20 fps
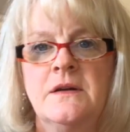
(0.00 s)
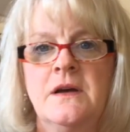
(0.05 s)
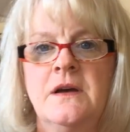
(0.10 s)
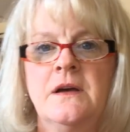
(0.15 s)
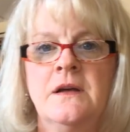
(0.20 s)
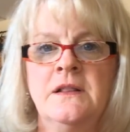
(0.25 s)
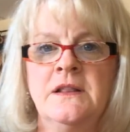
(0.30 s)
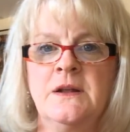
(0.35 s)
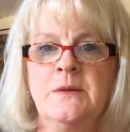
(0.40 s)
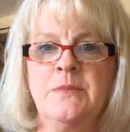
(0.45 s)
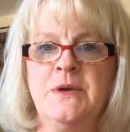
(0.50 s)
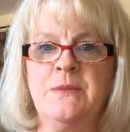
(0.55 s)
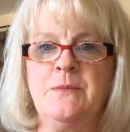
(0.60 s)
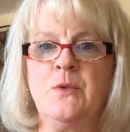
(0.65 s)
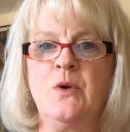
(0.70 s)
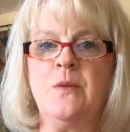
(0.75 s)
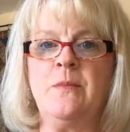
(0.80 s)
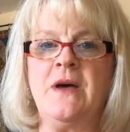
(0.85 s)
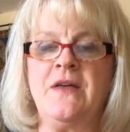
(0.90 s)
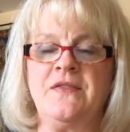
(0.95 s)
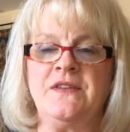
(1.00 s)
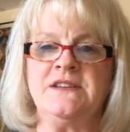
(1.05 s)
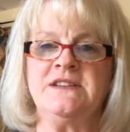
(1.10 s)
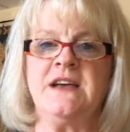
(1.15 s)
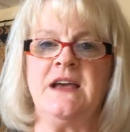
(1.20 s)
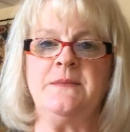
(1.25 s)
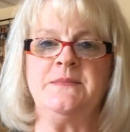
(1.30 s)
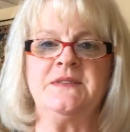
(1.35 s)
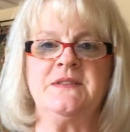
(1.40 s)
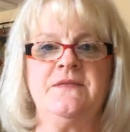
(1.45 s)
a little bit more about the
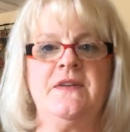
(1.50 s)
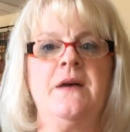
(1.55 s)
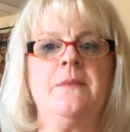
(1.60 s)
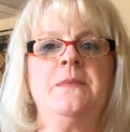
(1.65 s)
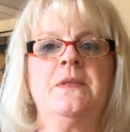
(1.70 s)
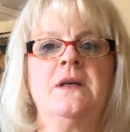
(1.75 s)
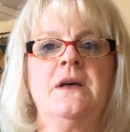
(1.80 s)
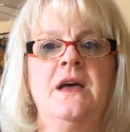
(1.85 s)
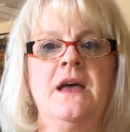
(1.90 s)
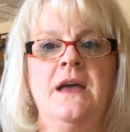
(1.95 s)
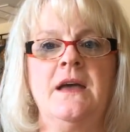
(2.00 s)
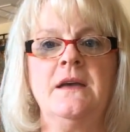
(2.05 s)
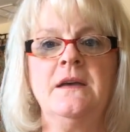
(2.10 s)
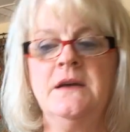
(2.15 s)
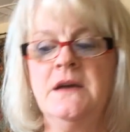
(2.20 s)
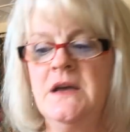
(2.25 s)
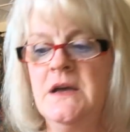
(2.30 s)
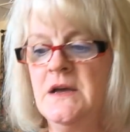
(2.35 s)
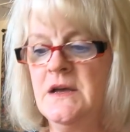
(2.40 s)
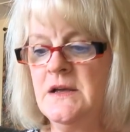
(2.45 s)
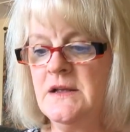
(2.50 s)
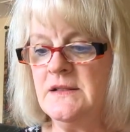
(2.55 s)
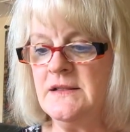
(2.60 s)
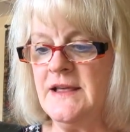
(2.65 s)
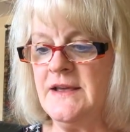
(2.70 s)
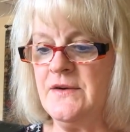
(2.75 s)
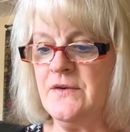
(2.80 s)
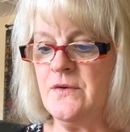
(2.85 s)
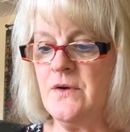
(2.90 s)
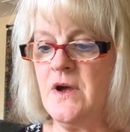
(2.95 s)
types of applique
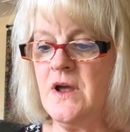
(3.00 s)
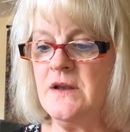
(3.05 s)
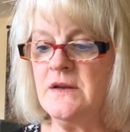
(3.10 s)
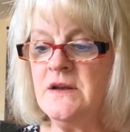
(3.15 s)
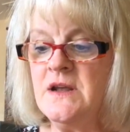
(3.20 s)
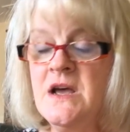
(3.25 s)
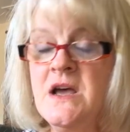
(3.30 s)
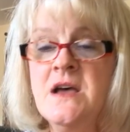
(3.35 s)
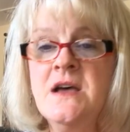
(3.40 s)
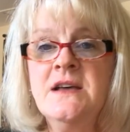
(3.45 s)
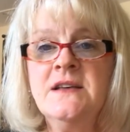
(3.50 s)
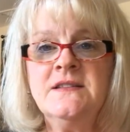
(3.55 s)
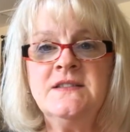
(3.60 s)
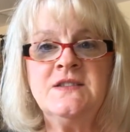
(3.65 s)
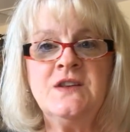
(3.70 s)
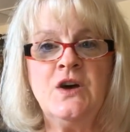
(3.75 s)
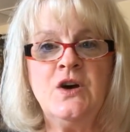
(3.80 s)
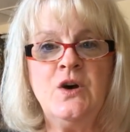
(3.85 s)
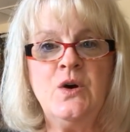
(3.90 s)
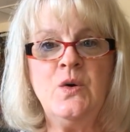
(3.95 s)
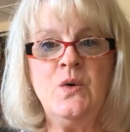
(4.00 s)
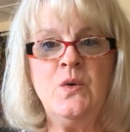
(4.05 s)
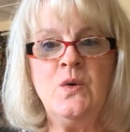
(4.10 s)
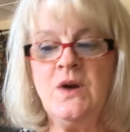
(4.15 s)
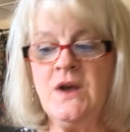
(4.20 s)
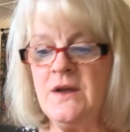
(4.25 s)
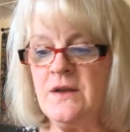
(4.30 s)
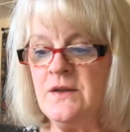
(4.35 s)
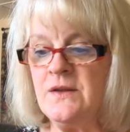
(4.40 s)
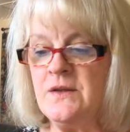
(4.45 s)
later on. So
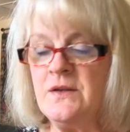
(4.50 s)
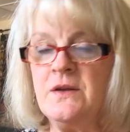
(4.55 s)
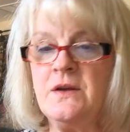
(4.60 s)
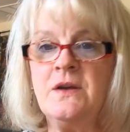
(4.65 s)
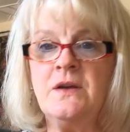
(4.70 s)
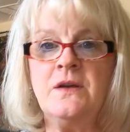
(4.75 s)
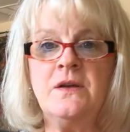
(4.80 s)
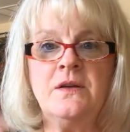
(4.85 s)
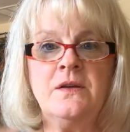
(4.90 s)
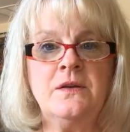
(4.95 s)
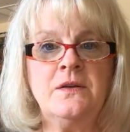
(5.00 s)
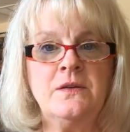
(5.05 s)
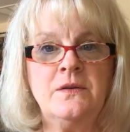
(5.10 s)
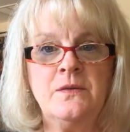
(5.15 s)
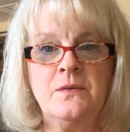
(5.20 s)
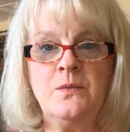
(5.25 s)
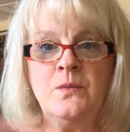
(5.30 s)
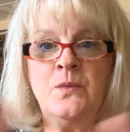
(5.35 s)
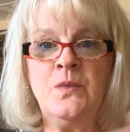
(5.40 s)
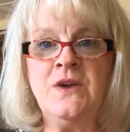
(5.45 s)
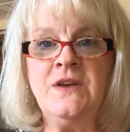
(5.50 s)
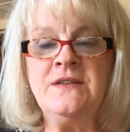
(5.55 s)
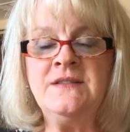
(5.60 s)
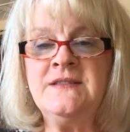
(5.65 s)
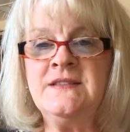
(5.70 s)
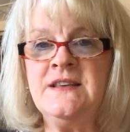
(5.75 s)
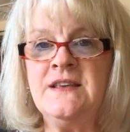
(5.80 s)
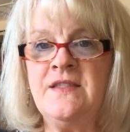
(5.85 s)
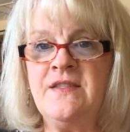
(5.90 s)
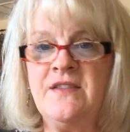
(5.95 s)
we
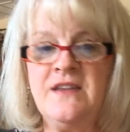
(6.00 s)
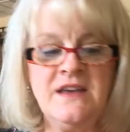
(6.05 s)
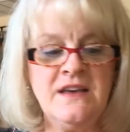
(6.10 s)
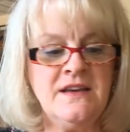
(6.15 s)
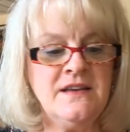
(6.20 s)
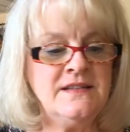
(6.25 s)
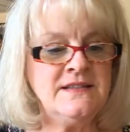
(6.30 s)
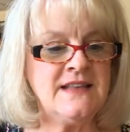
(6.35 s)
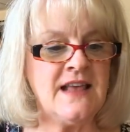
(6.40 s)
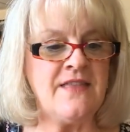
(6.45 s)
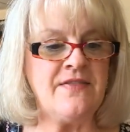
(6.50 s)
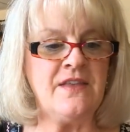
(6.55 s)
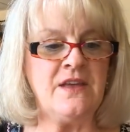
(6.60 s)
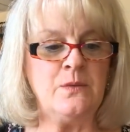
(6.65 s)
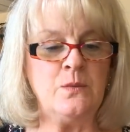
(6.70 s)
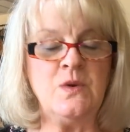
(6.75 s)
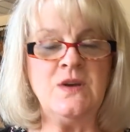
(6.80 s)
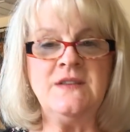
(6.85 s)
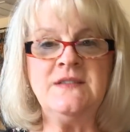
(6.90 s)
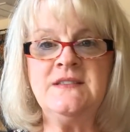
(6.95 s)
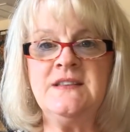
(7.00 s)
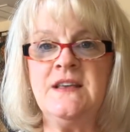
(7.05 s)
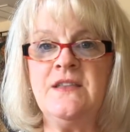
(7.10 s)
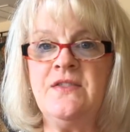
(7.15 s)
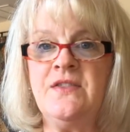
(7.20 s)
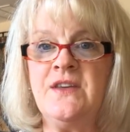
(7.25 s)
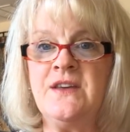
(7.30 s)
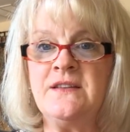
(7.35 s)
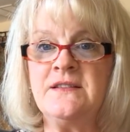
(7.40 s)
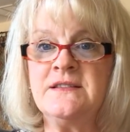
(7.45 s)
see this, and then we see
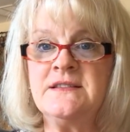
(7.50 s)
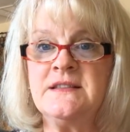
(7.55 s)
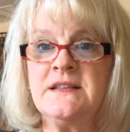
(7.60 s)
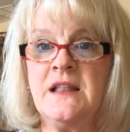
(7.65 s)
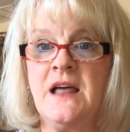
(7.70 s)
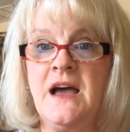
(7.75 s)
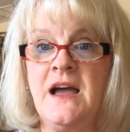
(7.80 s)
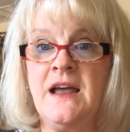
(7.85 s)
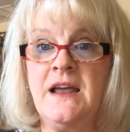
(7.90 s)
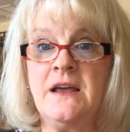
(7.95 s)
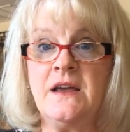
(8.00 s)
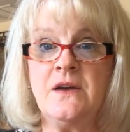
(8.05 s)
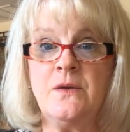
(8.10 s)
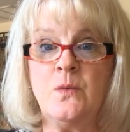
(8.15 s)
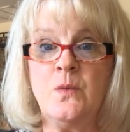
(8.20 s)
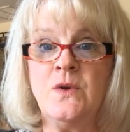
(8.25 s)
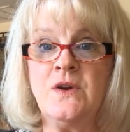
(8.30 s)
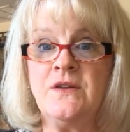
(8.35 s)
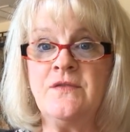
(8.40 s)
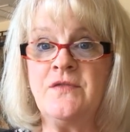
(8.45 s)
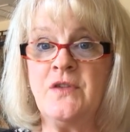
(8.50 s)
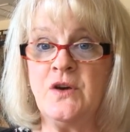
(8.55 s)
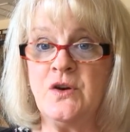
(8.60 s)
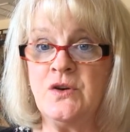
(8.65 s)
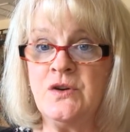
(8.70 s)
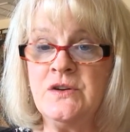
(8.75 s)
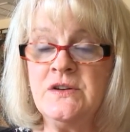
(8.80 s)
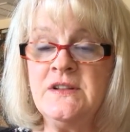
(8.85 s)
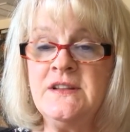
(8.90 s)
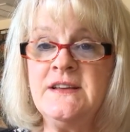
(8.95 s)
things like one of the
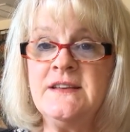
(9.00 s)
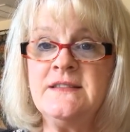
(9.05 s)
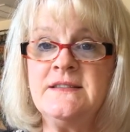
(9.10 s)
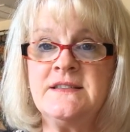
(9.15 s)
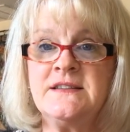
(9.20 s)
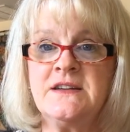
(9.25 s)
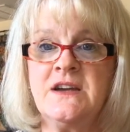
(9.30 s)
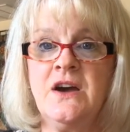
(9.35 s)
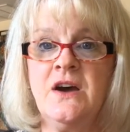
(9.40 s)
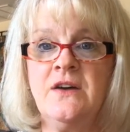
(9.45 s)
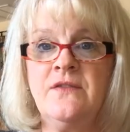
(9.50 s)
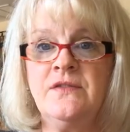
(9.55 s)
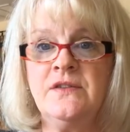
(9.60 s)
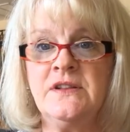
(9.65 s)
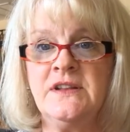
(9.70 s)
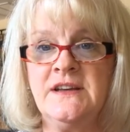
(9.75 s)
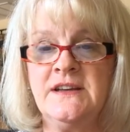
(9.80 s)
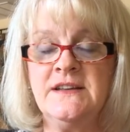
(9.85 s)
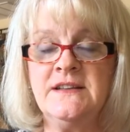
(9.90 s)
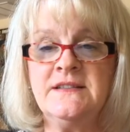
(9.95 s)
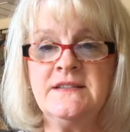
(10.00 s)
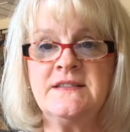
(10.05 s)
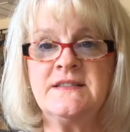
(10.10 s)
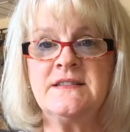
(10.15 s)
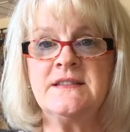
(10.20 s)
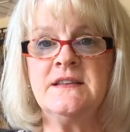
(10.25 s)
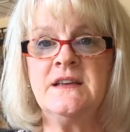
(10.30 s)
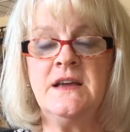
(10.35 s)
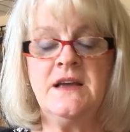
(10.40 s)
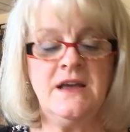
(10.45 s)
earliest coverlets